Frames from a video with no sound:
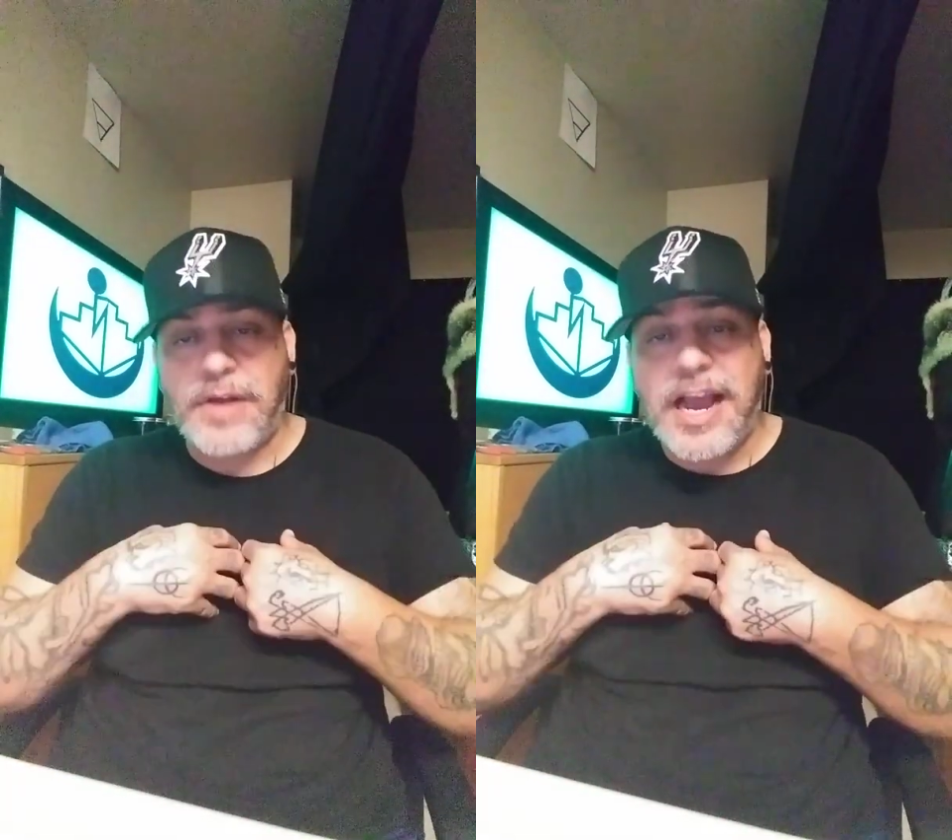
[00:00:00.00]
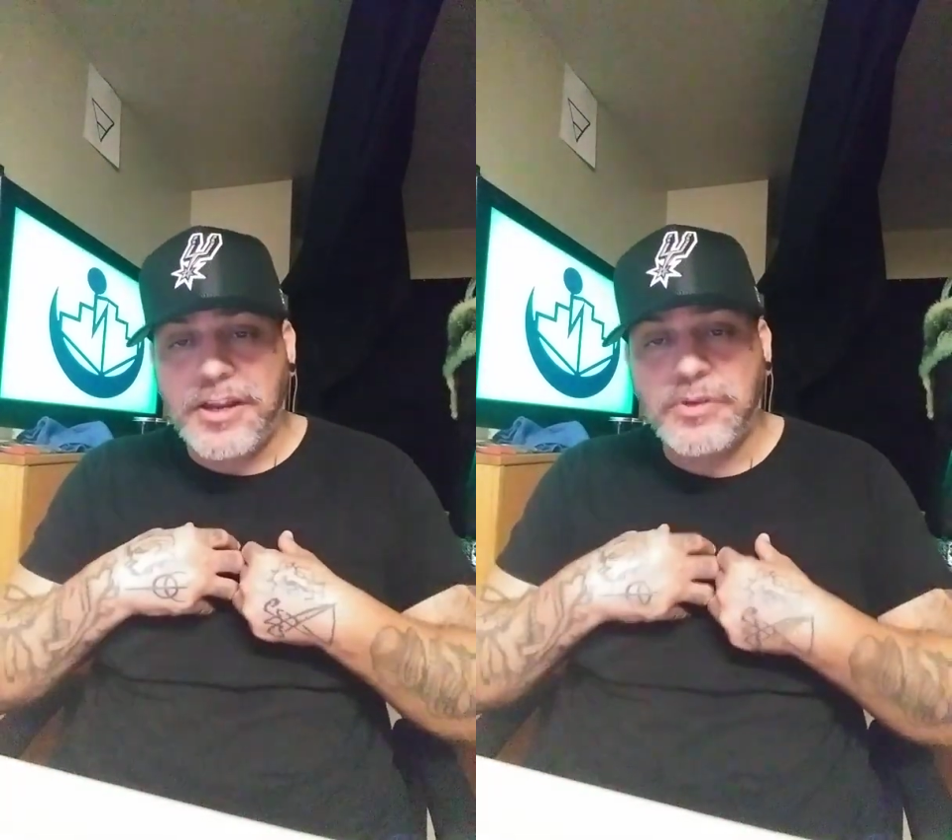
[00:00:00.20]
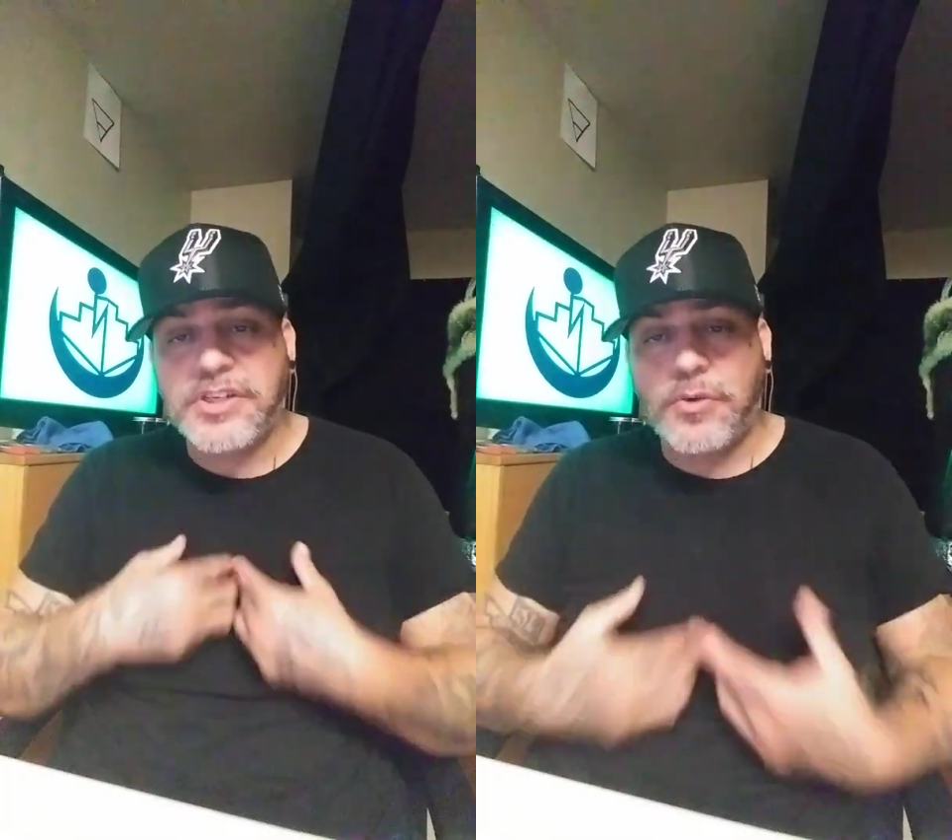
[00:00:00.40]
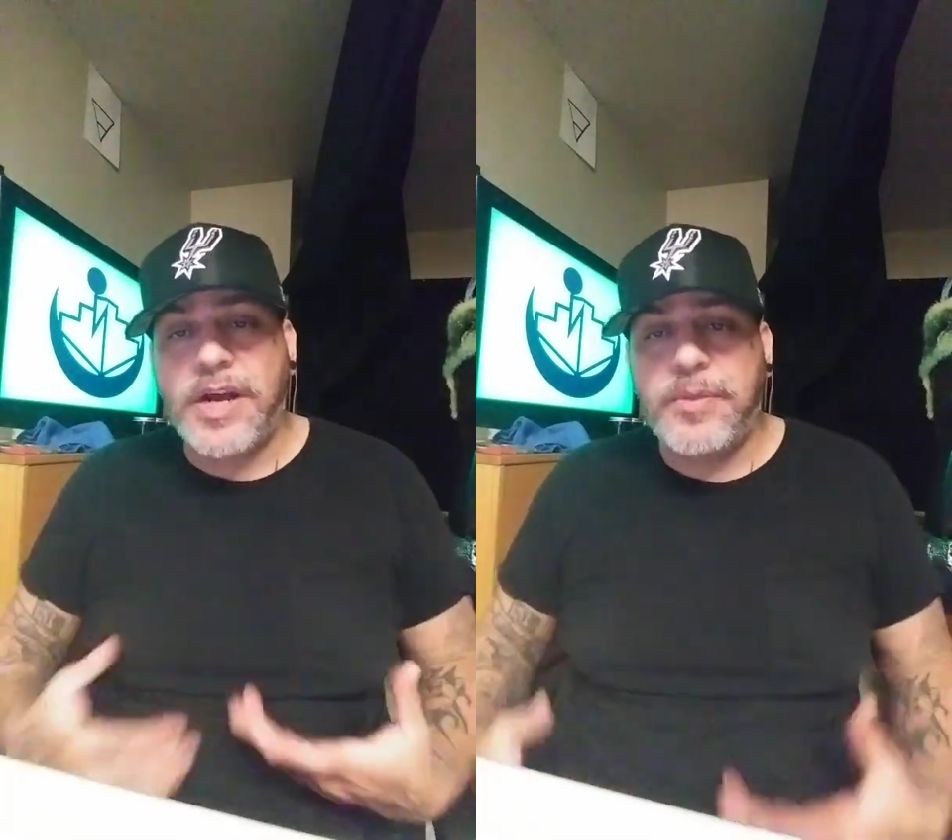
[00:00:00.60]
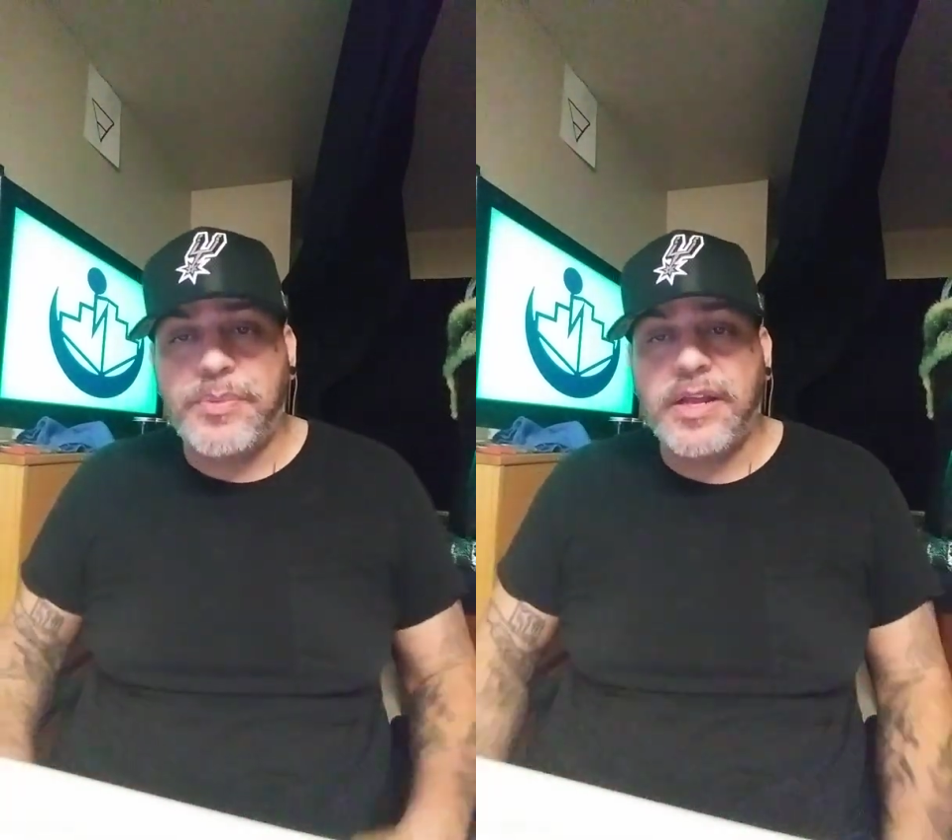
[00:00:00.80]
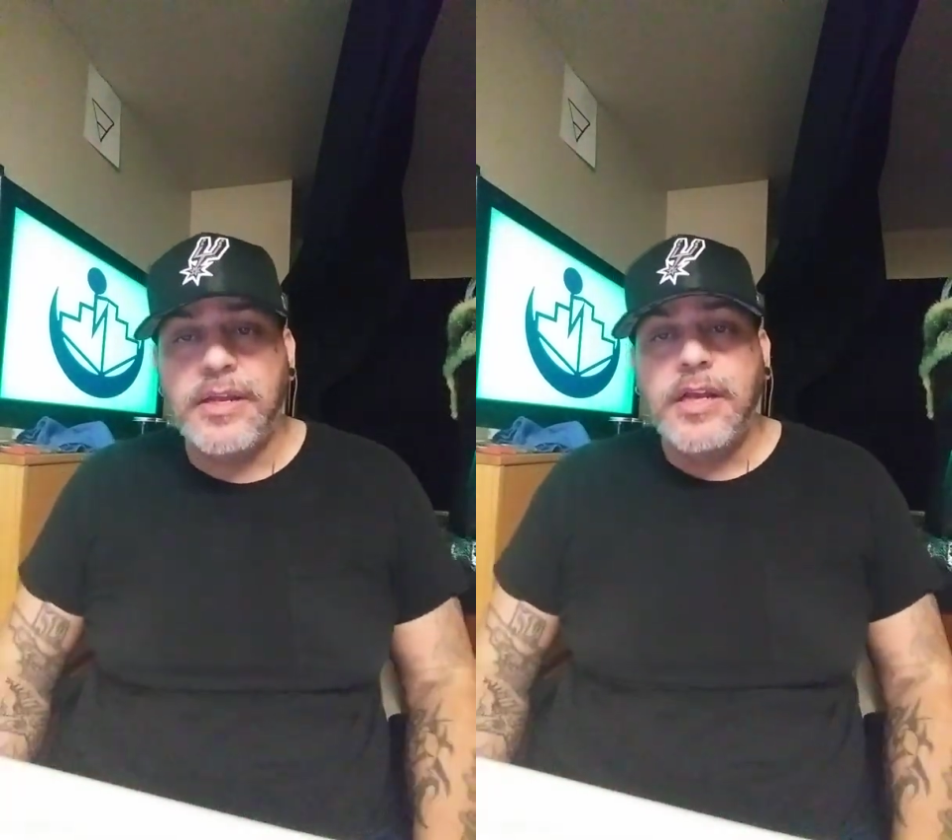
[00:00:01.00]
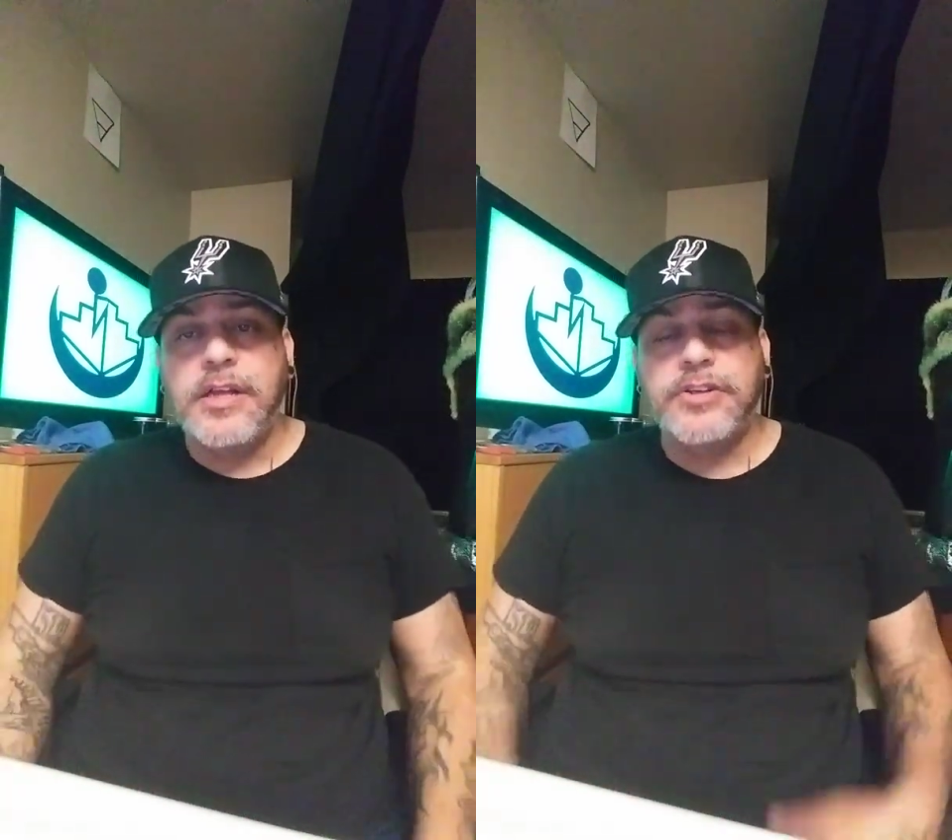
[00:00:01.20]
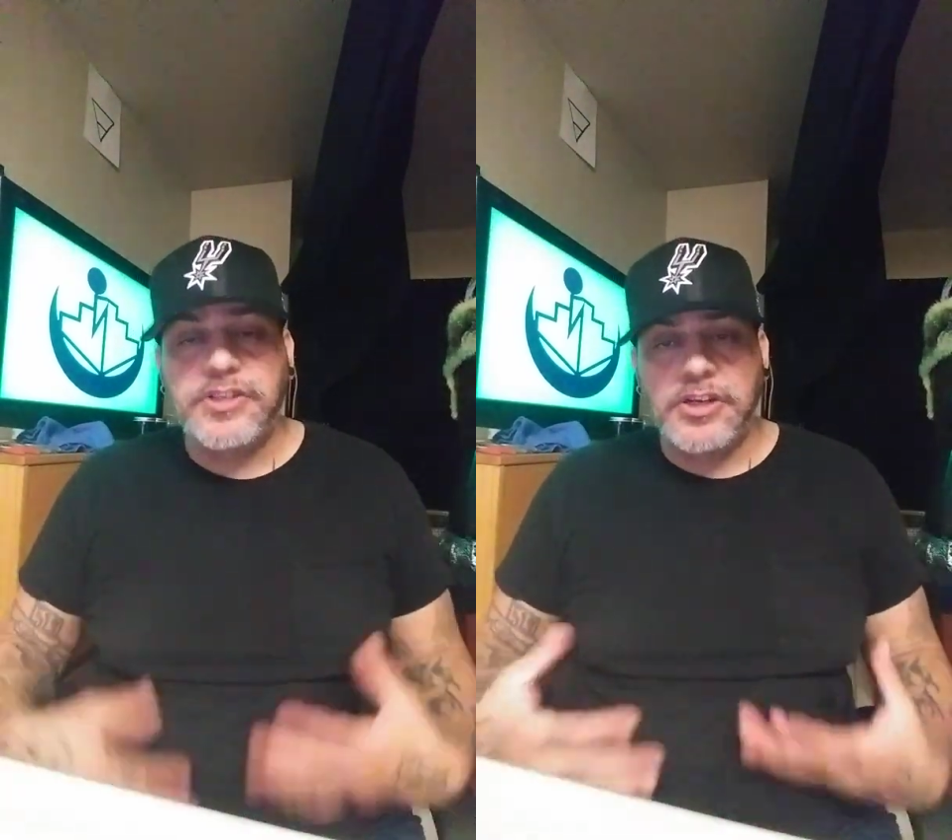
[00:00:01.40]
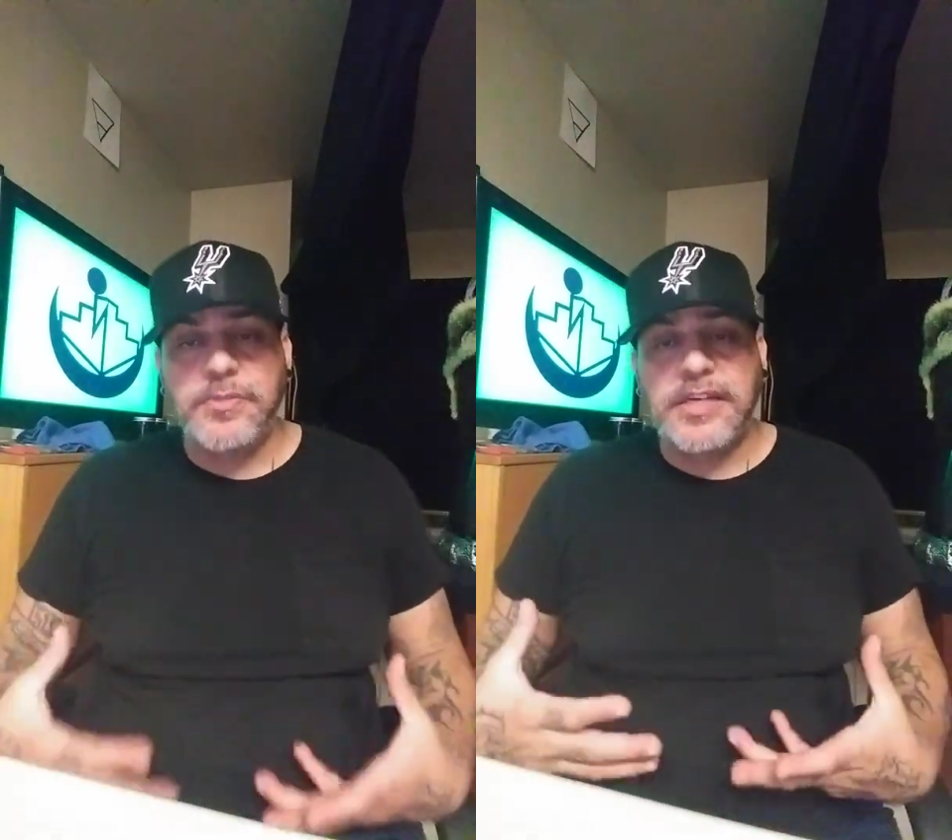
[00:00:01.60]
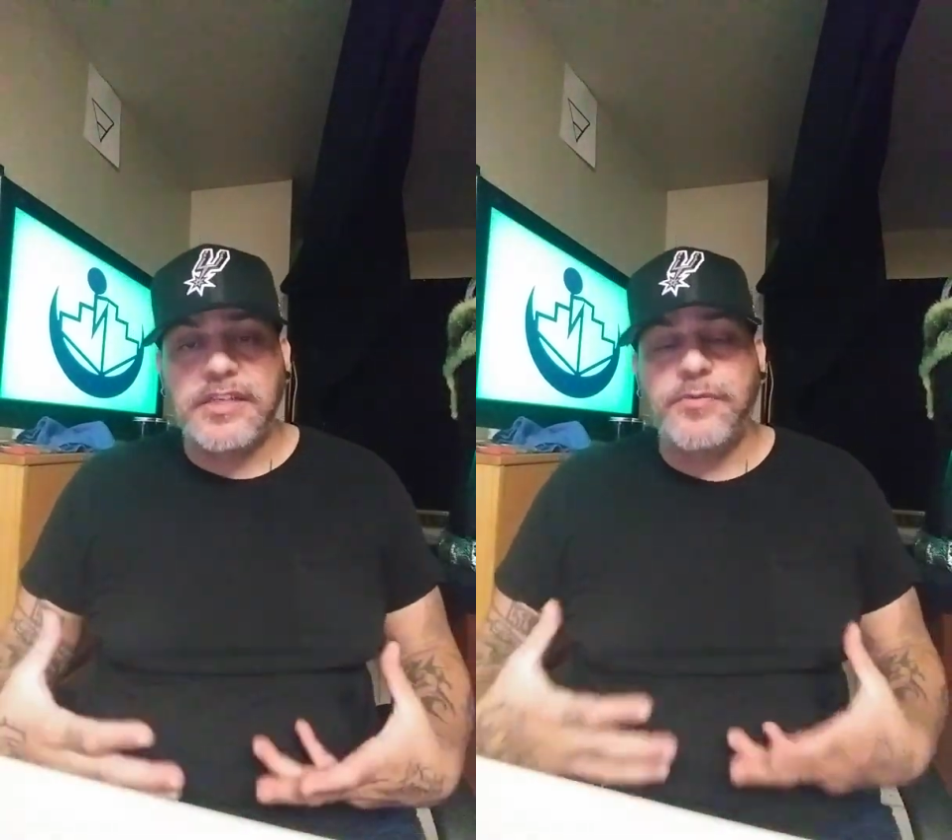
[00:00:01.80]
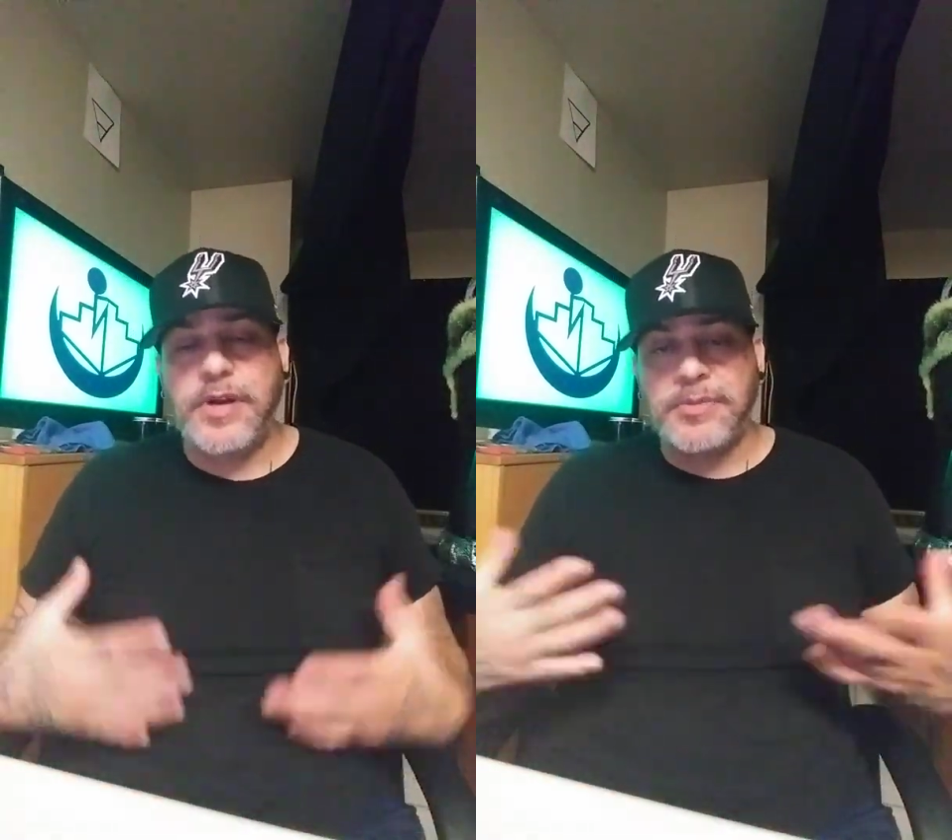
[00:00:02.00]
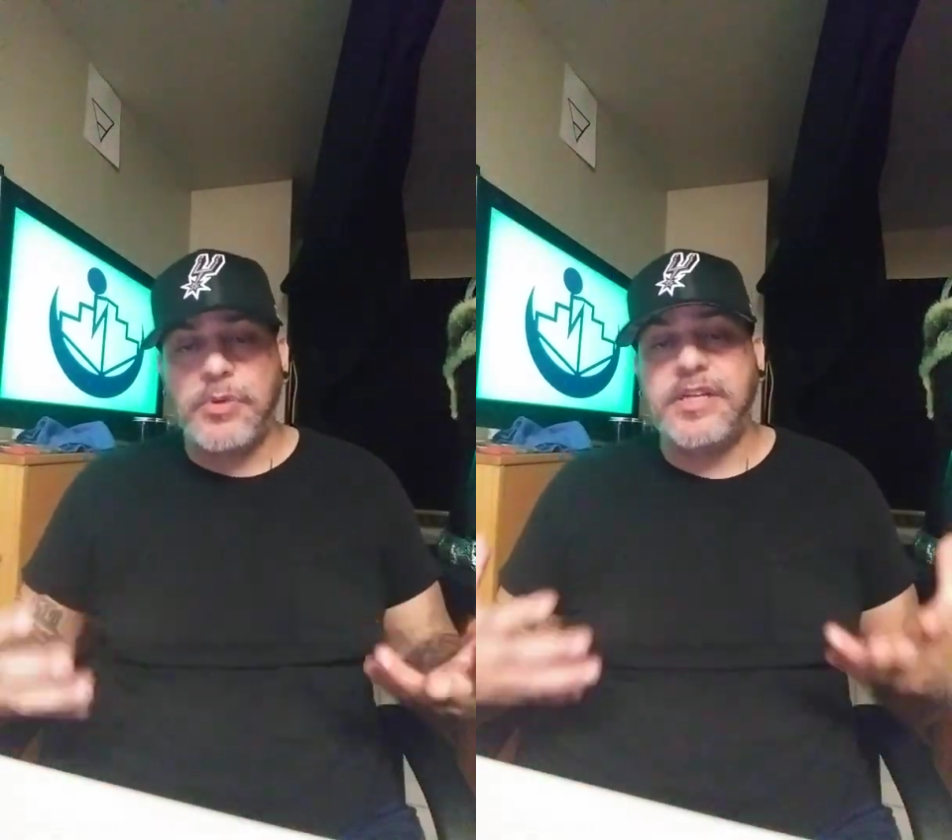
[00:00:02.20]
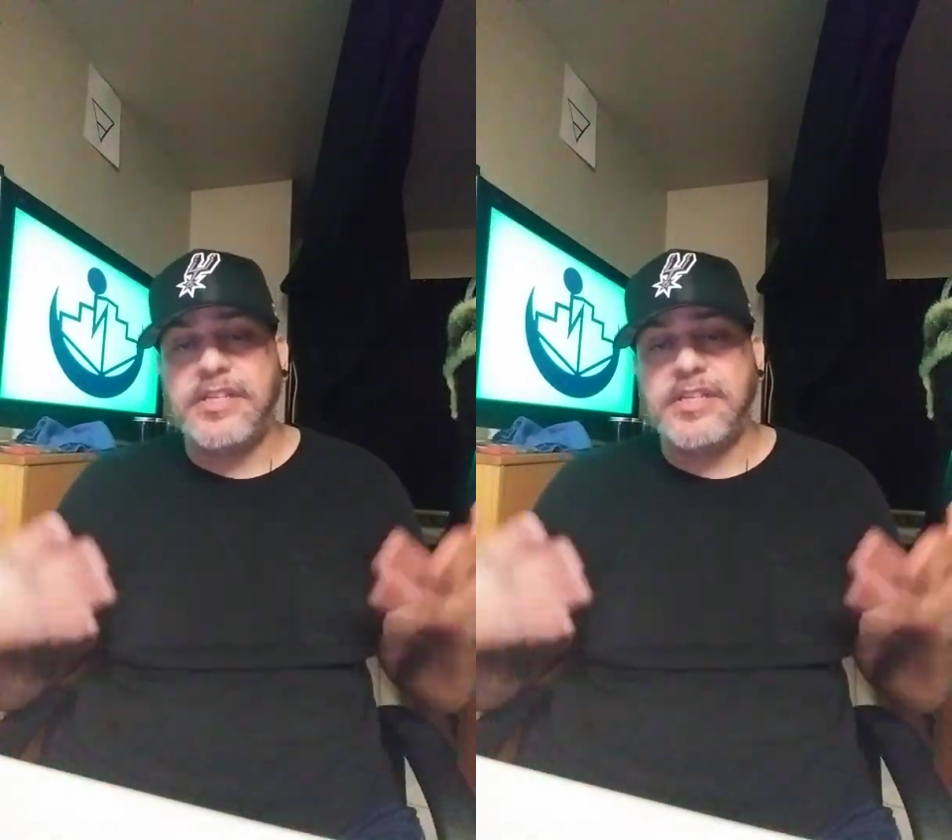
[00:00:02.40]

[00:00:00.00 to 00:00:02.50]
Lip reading: I use it quite a bit to shield myself when I'm going